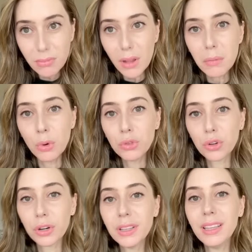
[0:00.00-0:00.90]
most
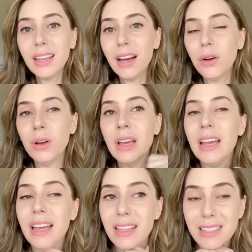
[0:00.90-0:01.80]
currently now,
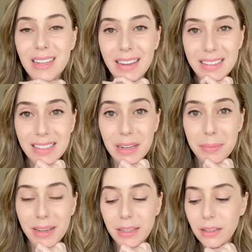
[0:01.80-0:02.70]
it's
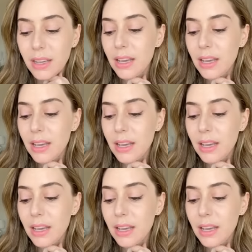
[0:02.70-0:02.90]
niacinamide.